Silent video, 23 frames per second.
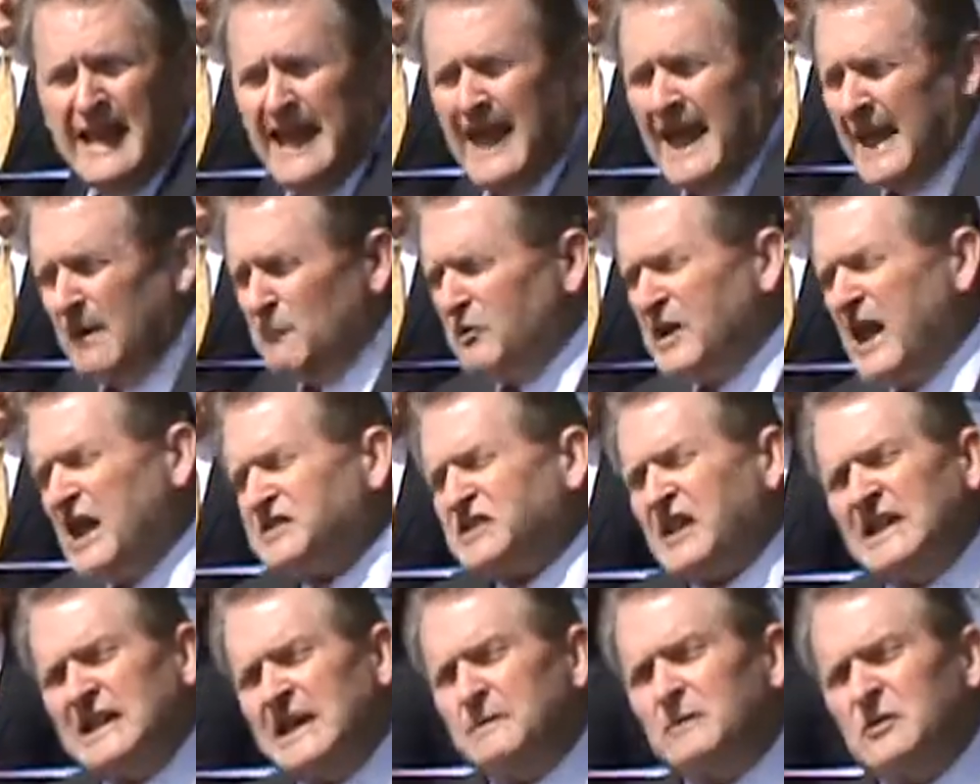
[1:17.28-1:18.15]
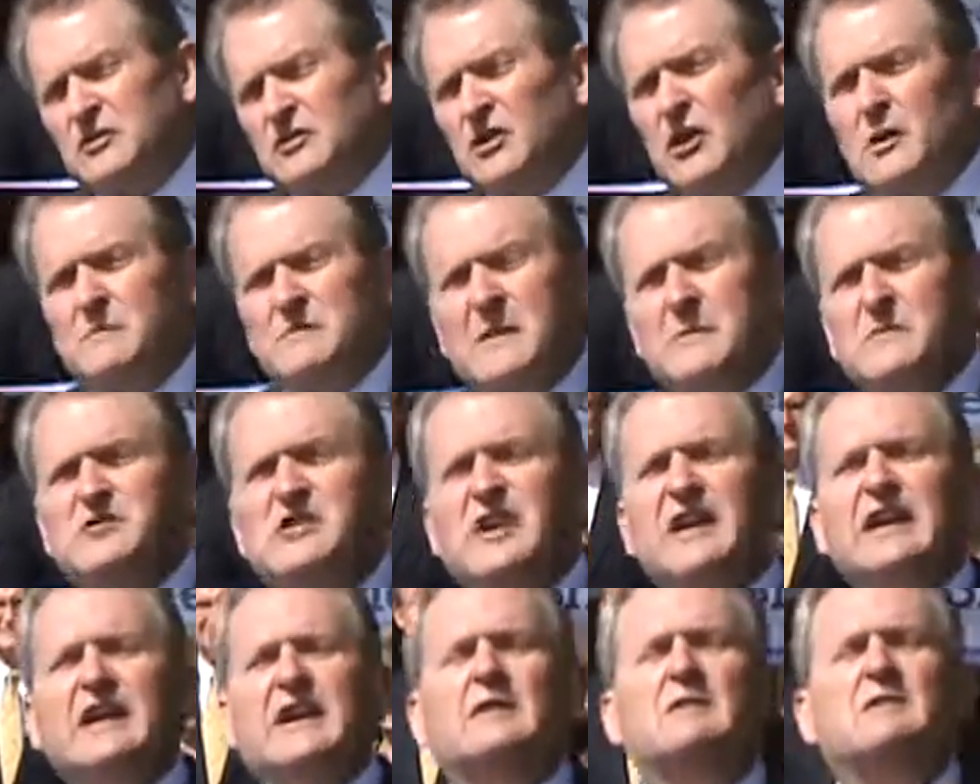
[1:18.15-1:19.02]
and when I say limited terms, I'm
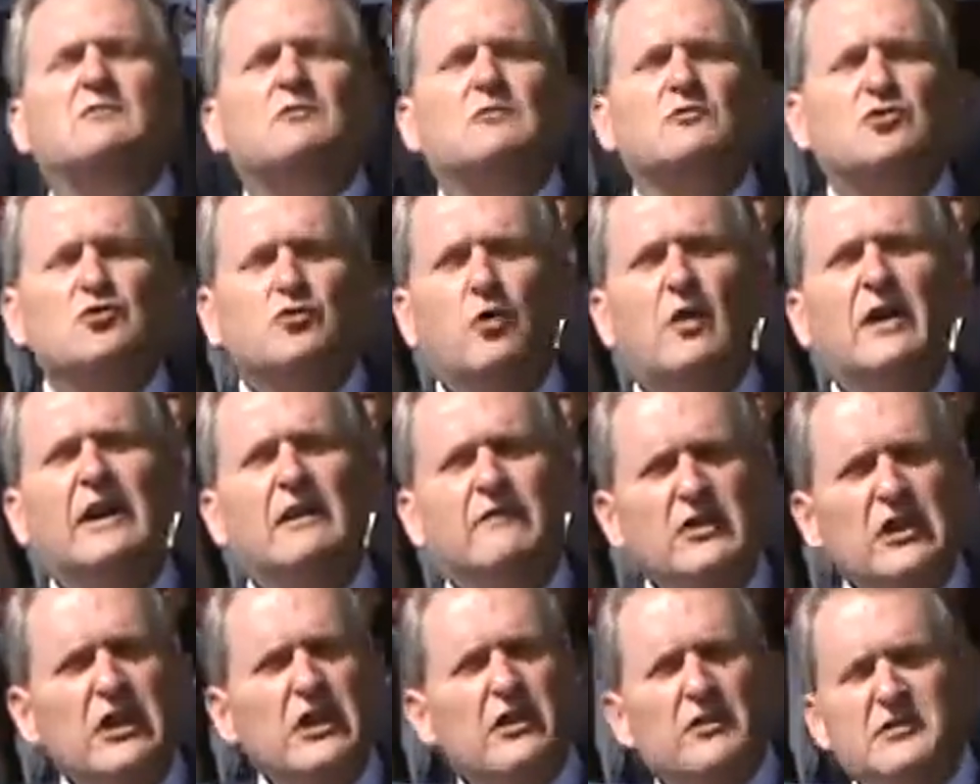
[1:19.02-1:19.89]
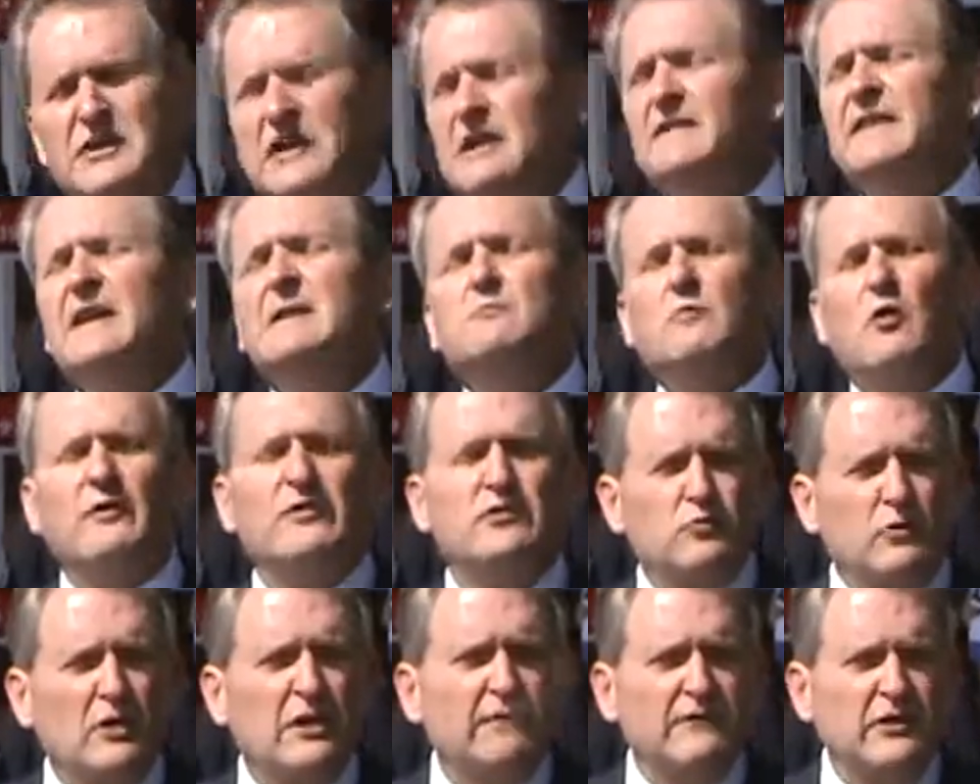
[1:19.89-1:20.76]
saying 12 years. Anything more than
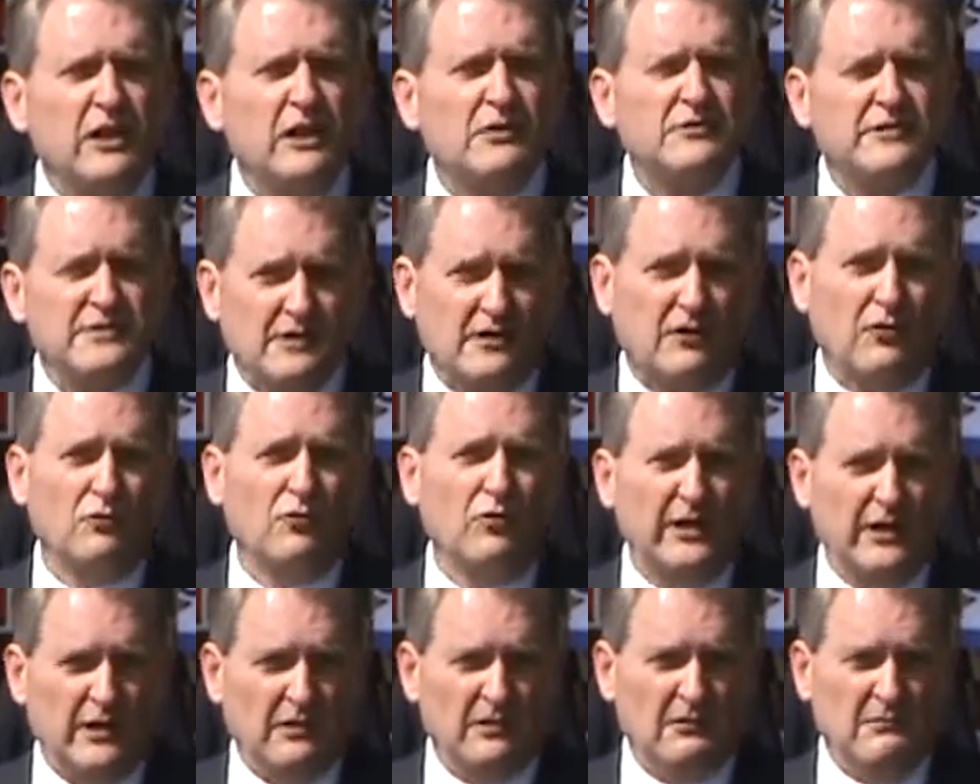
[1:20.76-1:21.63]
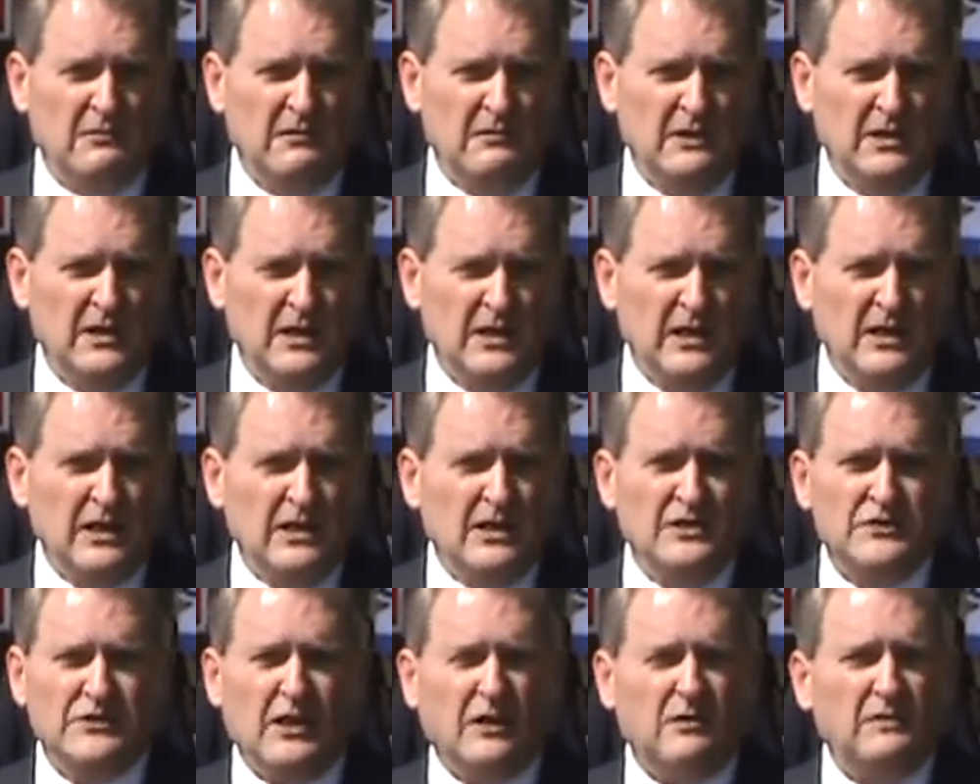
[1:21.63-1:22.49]
12 years is a career.
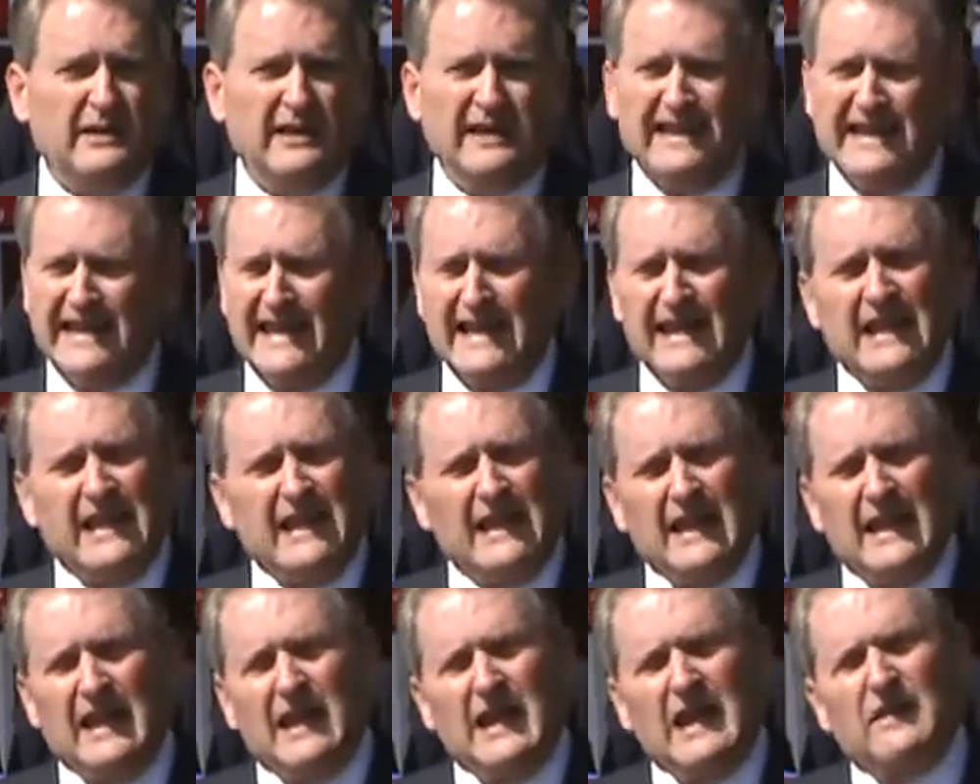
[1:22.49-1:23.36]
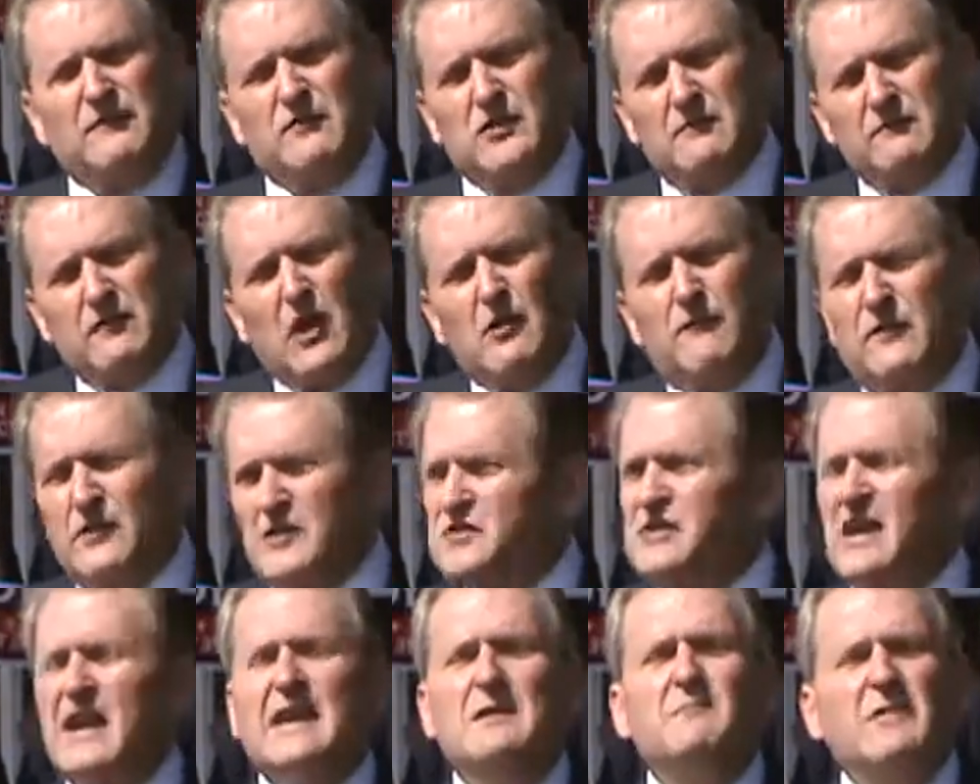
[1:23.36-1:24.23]
So if you vote for the
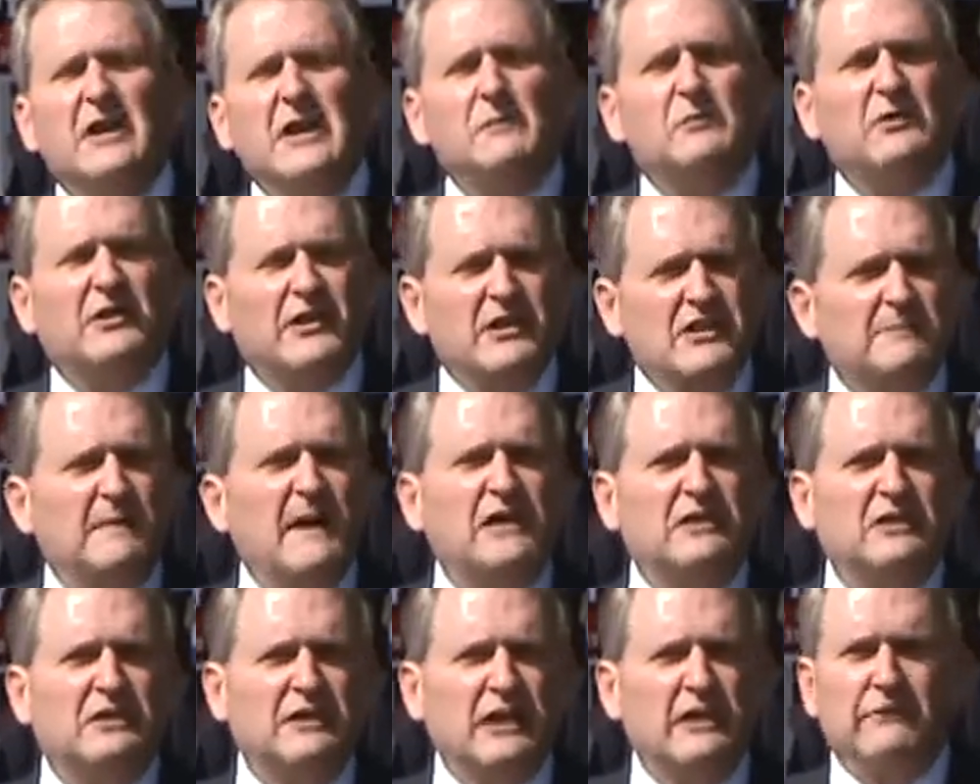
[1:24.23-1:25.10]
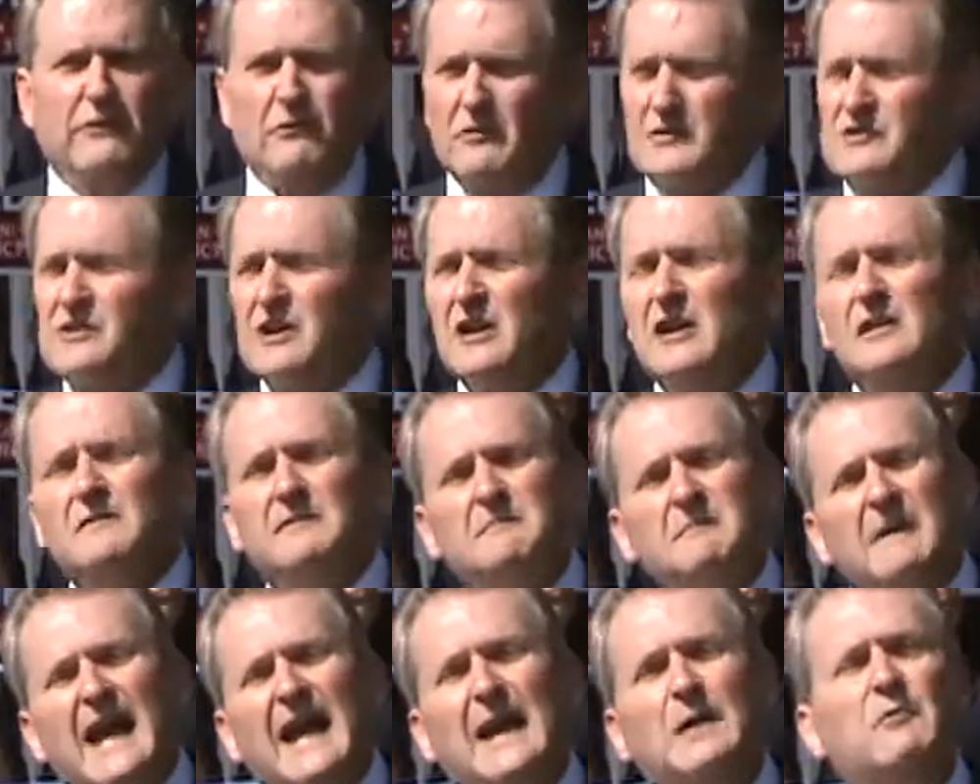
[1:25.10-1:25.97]
same people and expect a different result,
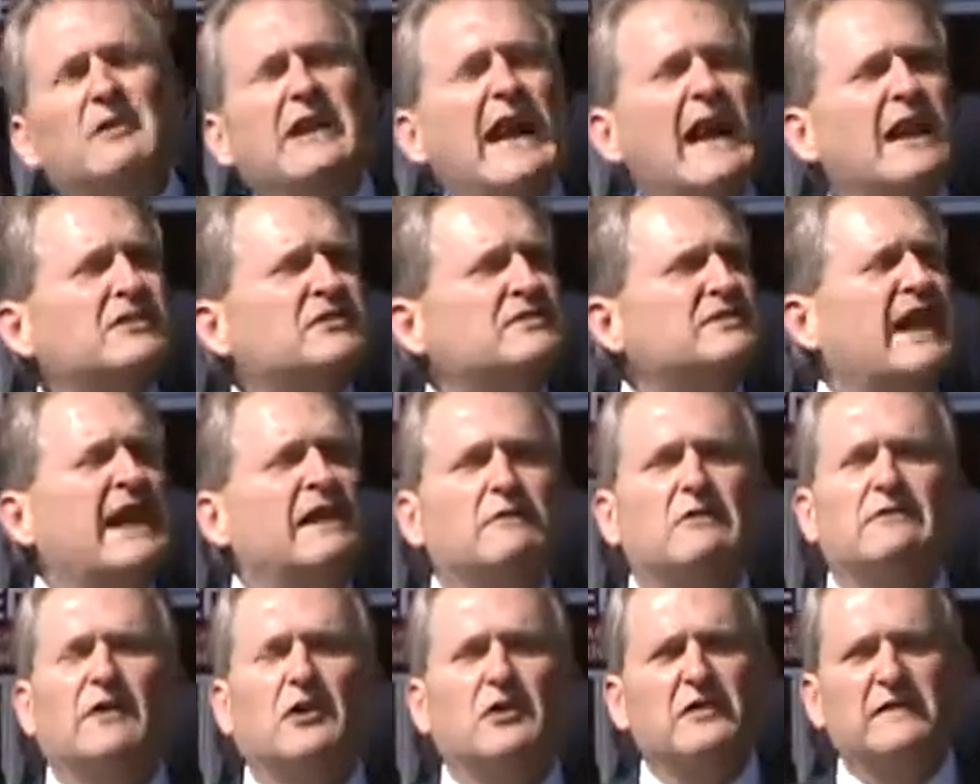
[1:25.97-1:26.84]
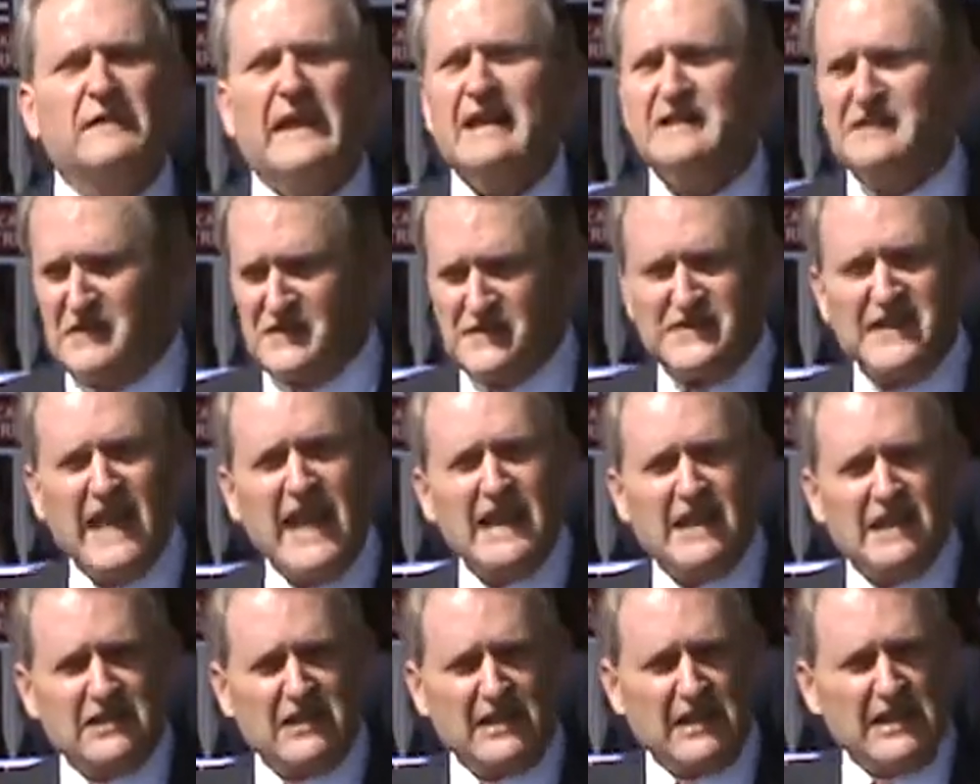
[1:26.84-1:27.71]
Albert Einstein referred to that as
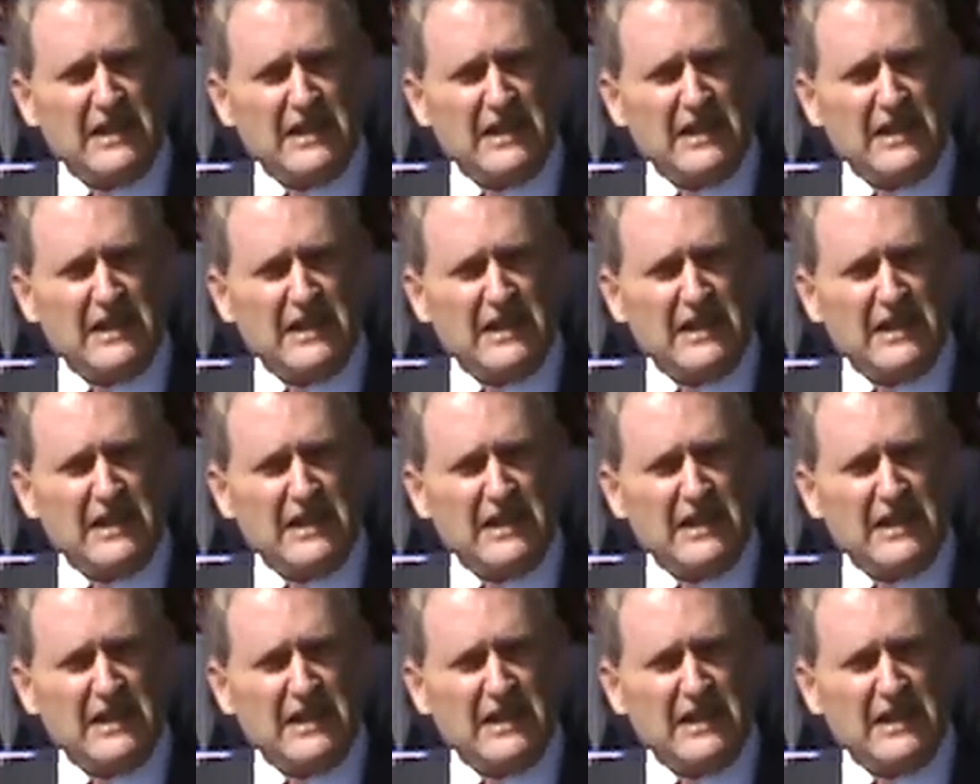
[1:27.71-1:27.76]
insanity.